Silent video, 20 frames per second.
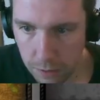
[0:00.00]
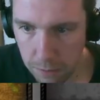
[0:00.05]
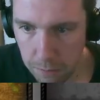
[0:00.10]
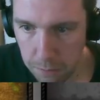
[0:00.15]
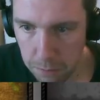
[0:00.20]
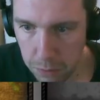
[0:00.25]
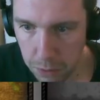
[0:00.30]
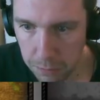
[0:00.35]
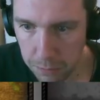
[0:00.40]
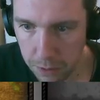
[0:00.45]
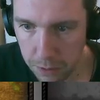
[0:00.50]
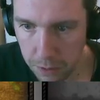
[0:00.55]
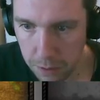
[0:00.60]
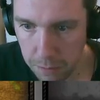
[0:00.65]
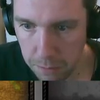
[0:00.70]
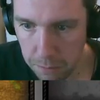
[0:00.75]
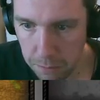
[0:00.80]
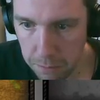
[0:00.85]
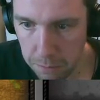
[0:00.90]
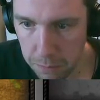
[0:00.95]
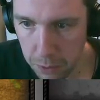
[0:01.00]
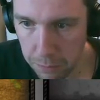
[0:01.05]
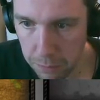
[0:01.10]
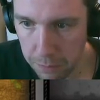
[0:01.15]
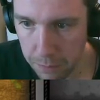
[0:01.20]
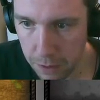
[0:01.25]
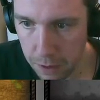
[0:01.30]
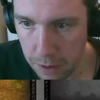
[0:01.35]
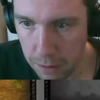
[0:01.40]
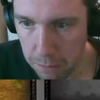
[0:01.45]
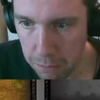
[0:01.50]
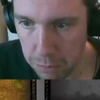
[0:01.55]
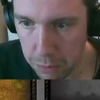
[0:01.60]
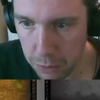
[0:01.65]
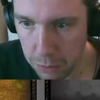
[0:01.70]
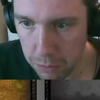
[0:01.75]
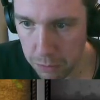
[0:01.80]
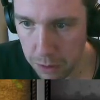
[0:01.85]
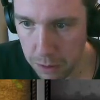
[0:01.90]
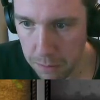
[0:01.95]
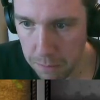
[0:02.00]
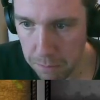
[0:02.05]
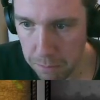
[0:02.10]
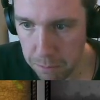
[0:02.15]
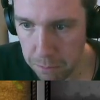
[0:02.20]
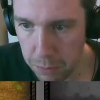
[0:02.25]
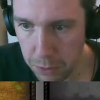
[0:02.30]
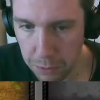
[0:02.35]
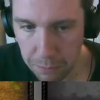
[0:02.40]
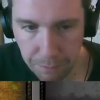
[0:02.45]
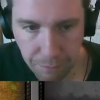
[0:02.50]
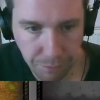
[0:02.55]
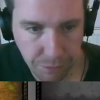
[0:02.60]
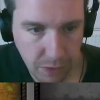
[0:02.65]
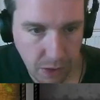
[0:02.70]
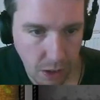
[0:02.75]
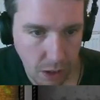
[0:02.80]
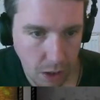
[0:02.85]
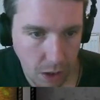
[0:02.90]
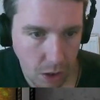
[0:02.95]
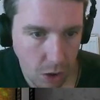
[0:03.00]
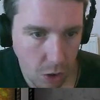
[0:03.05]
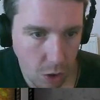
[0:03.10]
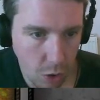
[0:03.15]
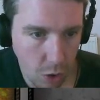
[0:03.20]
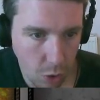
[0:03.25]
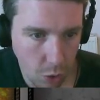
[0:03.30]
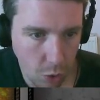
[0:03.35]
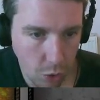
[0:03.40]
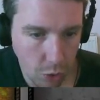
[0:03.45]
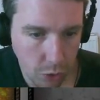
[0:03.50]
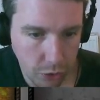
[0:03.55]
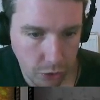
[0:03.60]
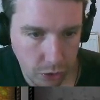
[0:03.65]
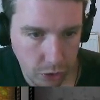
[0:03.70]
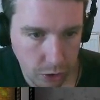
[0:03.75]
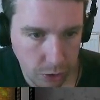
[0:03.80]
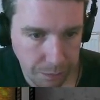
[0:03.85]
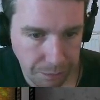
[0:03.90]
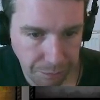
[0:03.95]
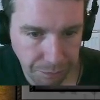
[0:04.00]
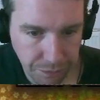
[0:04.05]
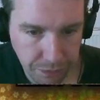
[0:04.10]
Boom, boom, boom, boom. Awesome.